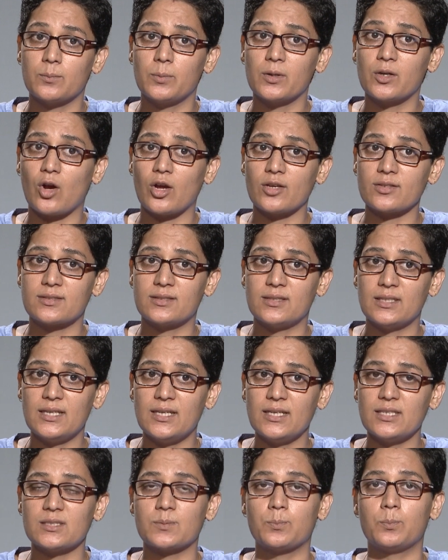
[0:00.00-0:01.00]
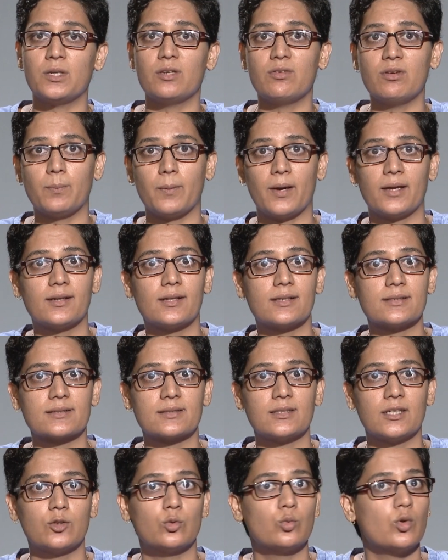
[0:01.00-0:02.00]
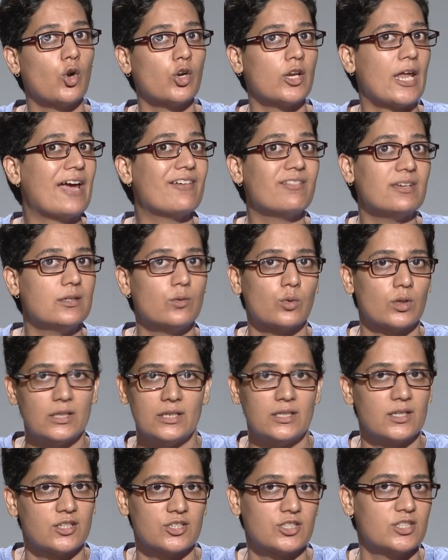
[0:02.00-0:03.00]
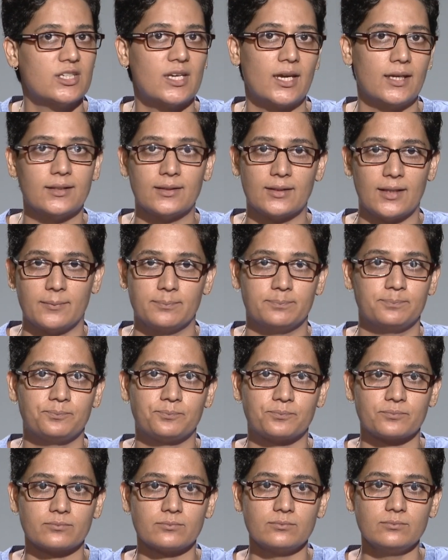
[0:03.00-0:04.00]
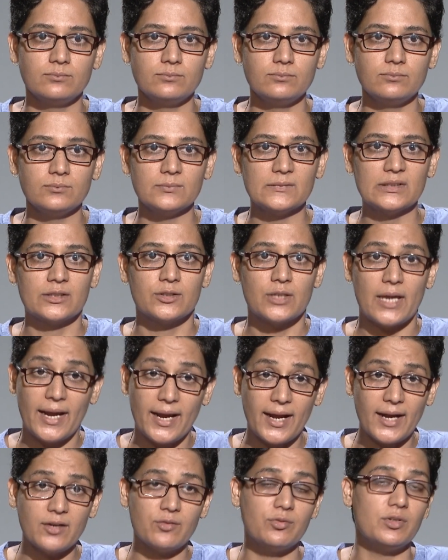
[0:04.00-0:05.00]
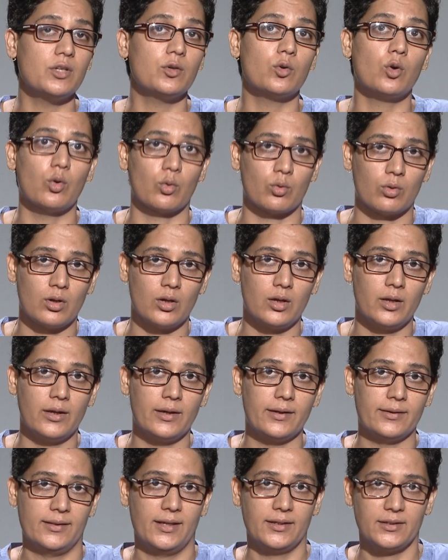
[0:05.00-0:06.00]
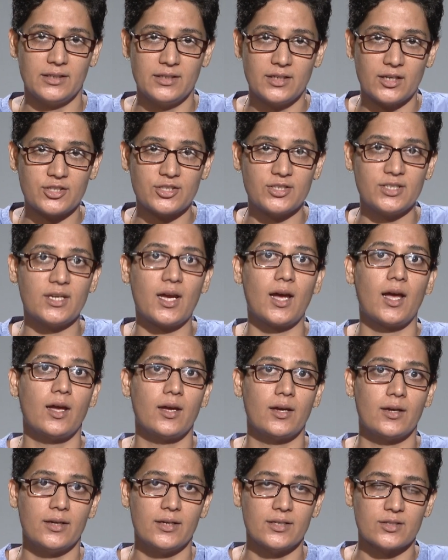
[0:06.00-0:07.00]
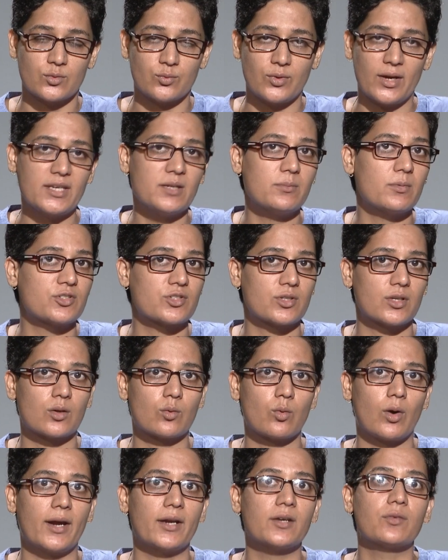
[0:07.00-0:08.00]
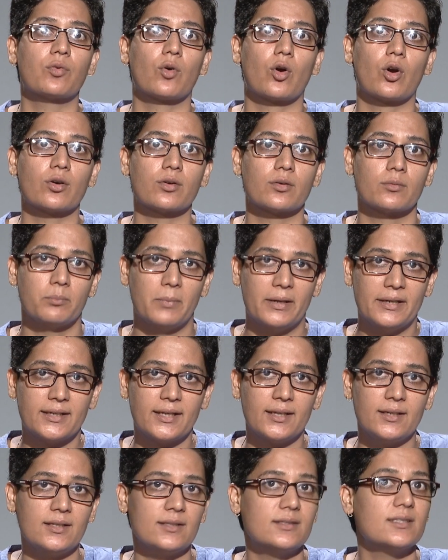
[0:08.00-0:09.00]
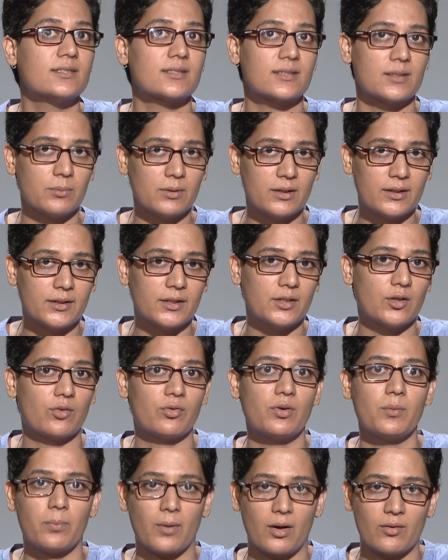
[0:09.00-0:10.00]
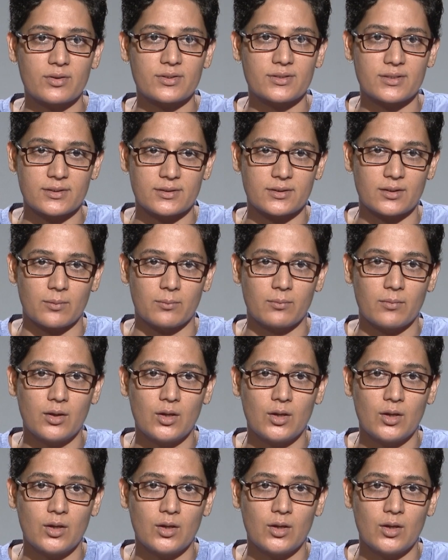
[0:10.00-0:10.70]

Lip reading: because these PV panels, they do not have inertia in them, and we know that inertia is very much required for maintaining the stability of a power system.